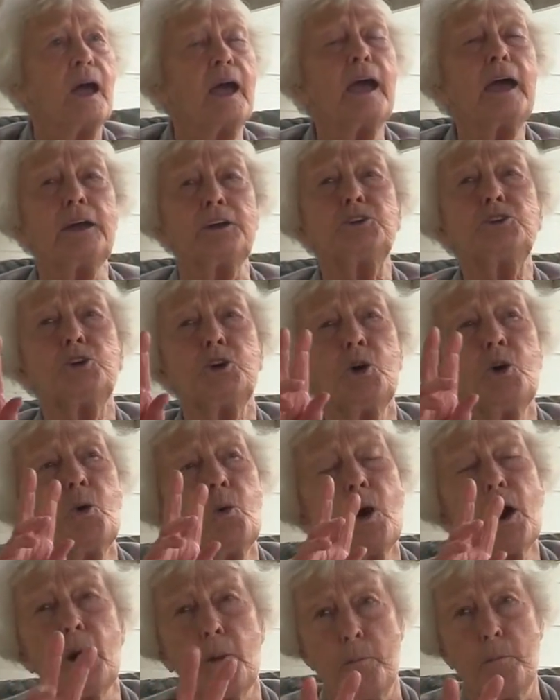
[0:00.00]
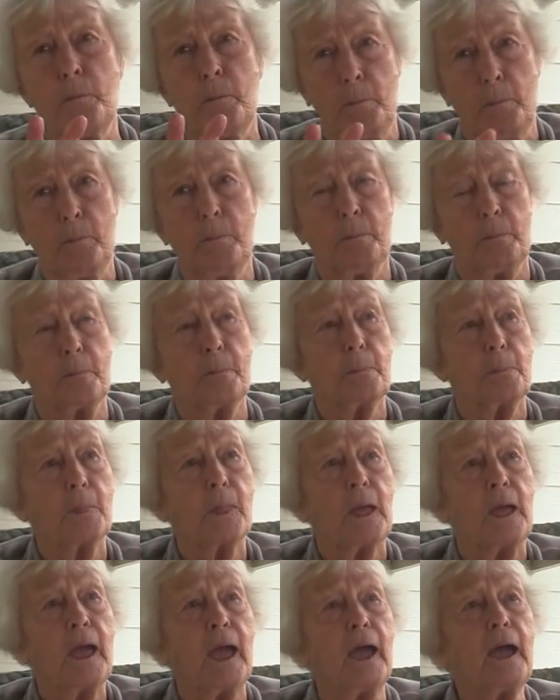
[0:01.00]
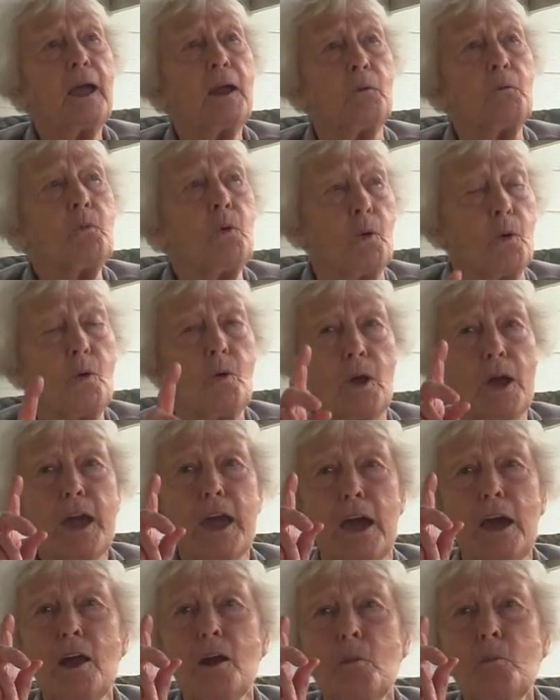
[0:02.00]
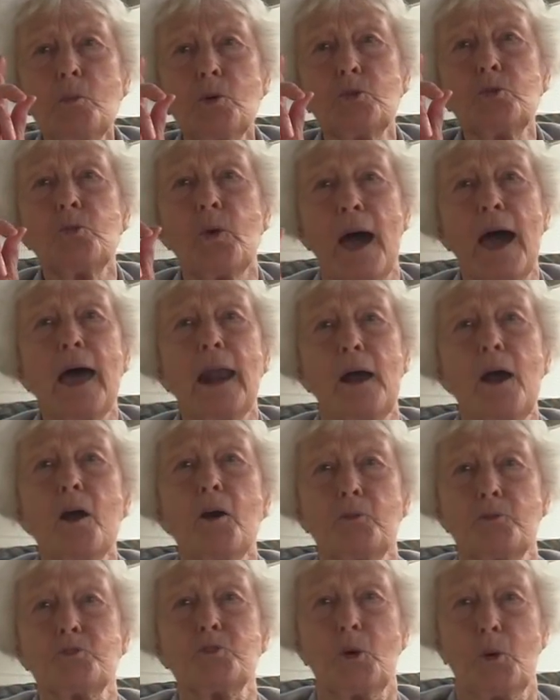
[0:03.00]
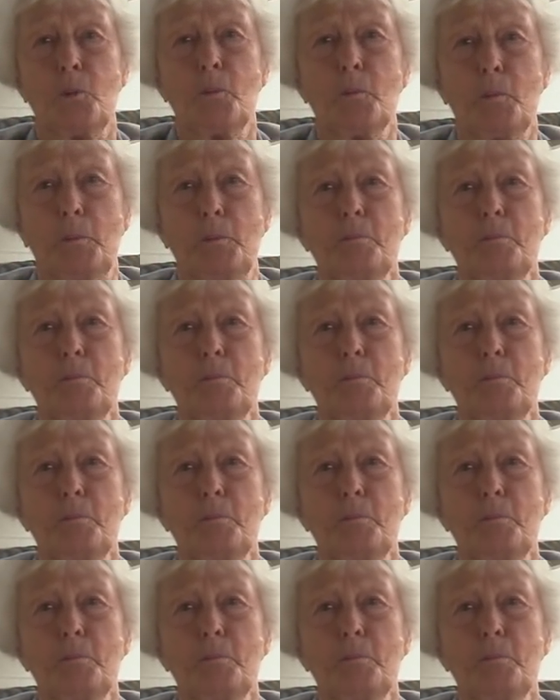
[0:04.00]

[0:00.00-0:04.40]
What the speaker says: And two of them. And Hazel Gilliam was right after them.